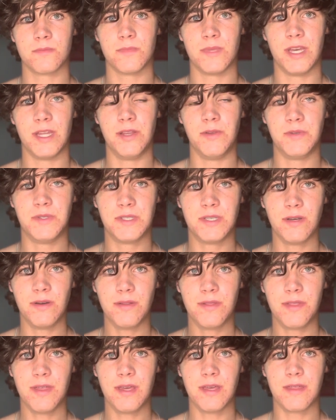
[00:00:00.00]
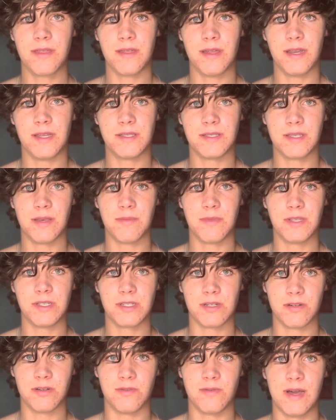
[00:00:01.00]
And you still think that it's something
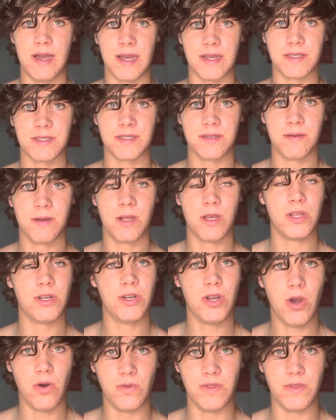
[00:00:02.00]
to relax. No,